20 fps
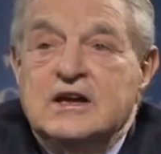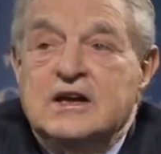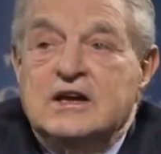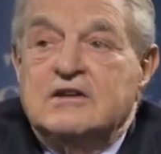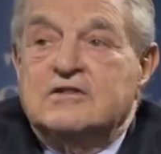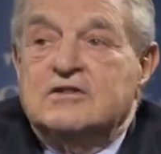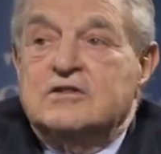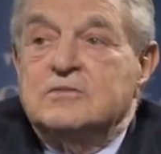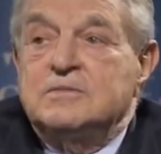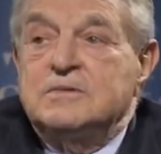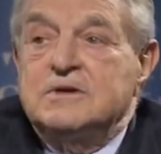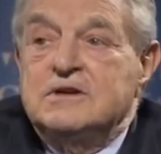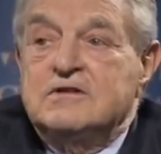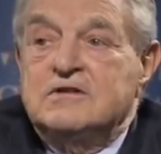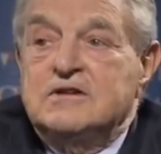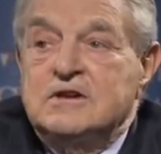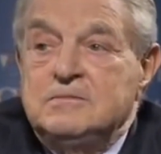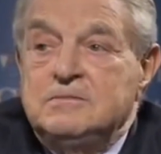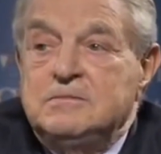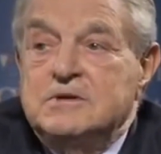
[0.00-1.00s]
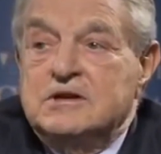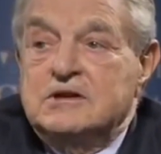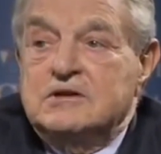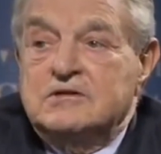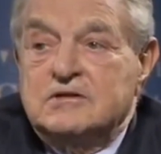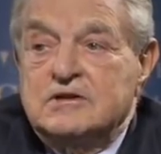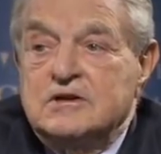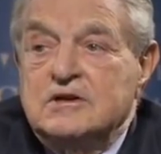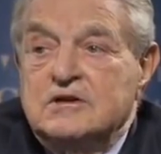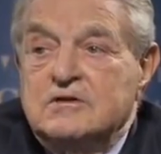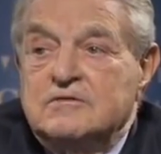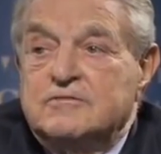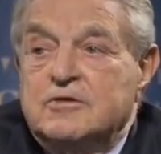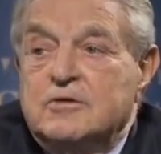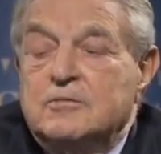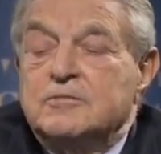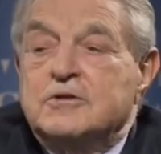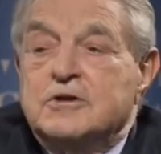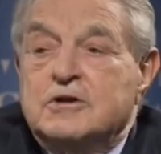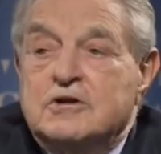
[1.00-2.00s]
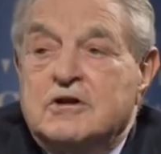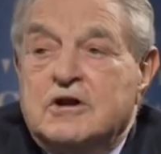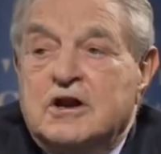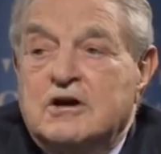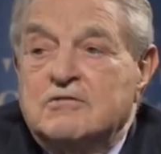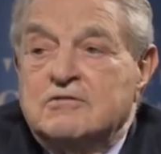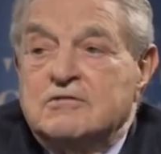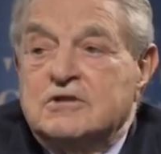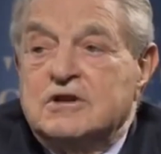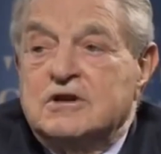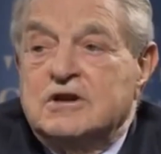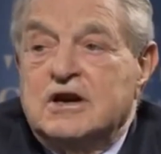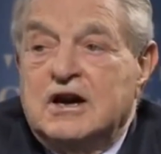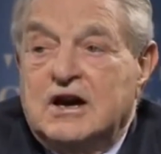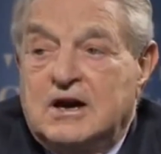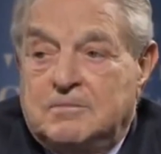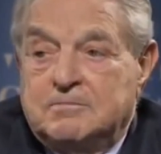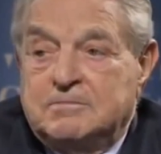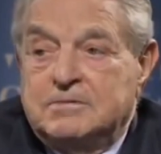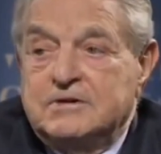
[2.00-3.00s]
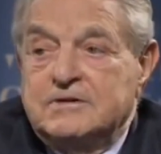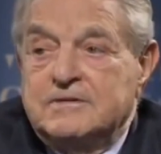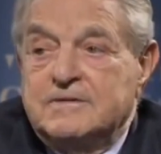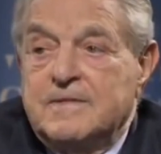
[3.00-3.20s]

has to be rebuilt from the ground up.